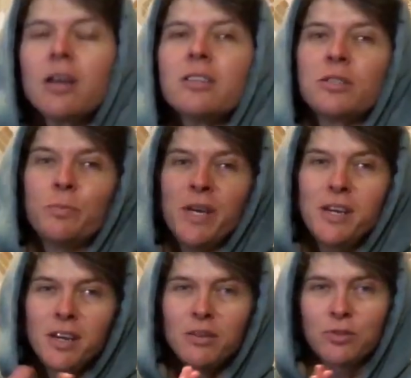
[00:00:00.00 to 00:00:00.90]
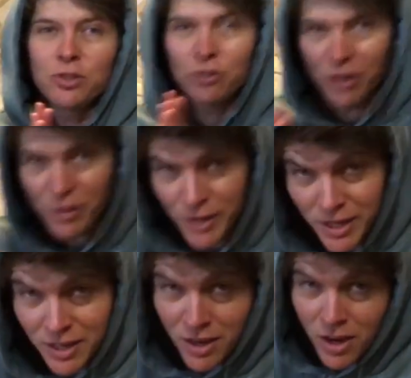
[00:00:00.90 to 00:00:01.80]
Speaking of
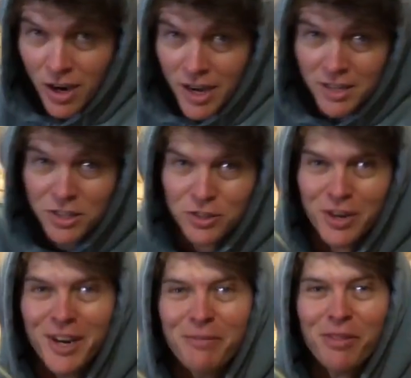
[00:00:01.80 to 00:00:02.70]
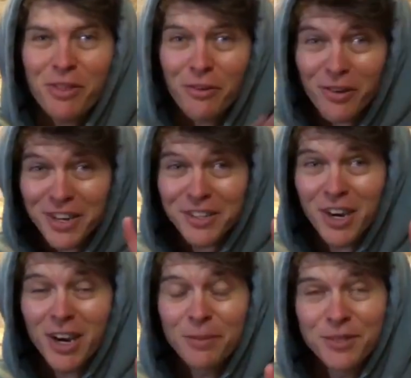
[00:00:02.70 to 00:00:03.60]
streaming, I streamed 3
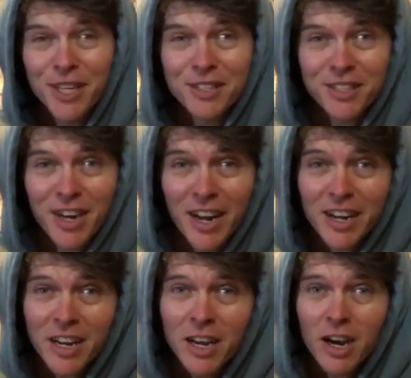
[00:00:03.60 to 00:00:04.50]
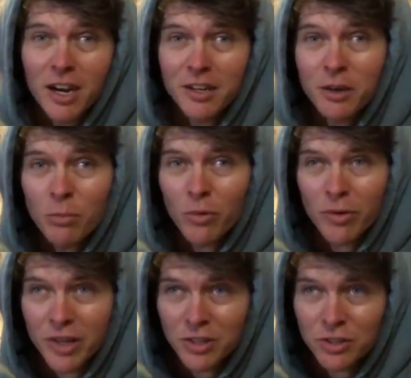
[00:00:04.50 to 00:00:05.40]
times yesterday. I did a
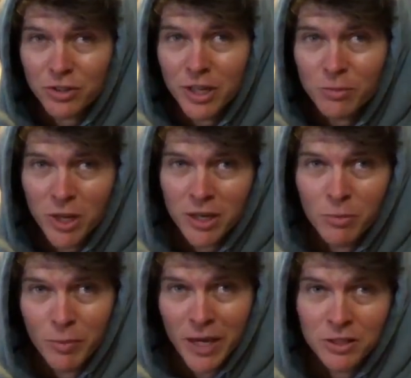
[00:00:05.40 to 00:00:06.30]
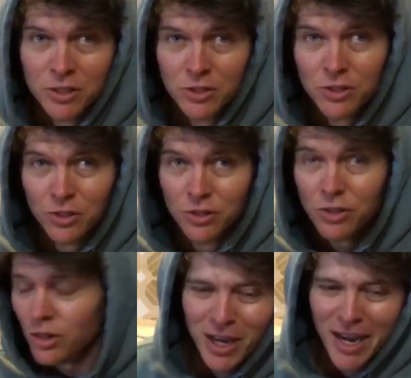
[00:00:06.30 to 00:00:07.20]
morning stream, like I'm about to do
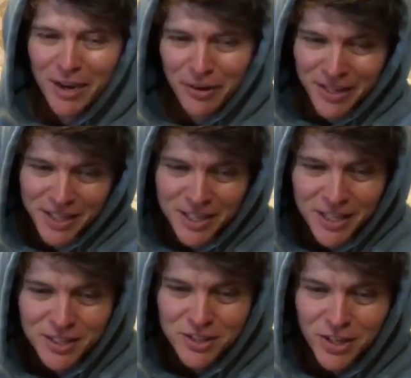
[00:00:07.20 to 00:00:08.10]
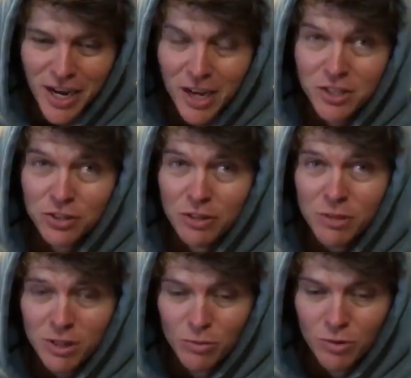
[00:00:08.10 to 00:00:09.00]
soon. Anyway, so yeah, I
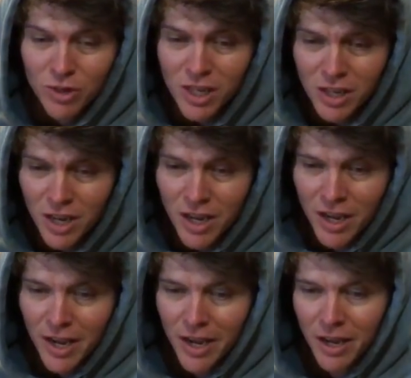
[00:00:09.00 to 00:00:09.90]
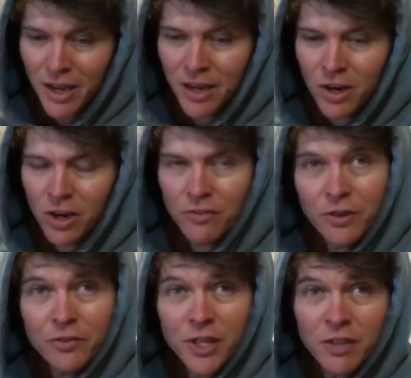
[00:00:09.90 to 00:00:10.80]
streamed in the morning. And I got
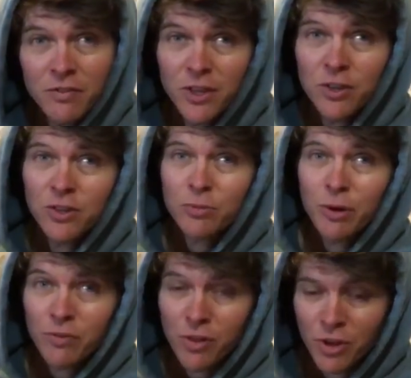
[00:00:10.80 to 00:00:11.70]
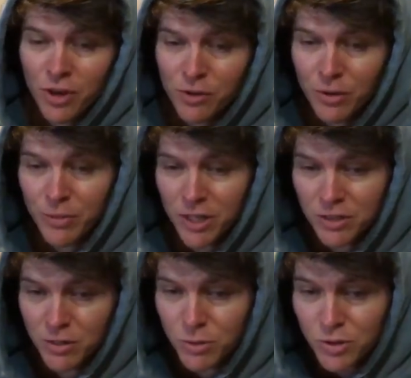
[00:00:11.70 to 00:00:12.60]
15 views, went for 33
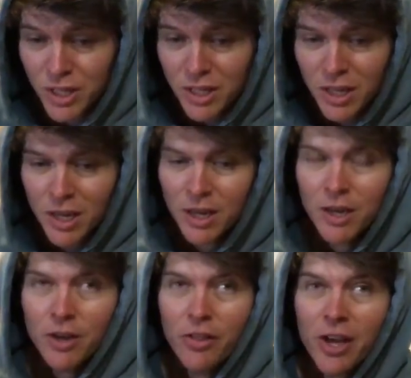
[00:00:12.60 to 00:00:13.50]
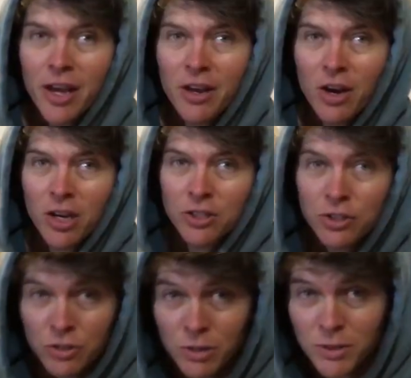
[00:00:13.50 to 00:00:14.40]
minutes in the morning. Then I
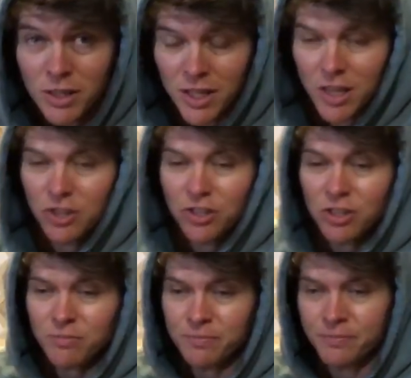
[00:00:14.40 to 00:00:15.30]
streamed in the kitchen.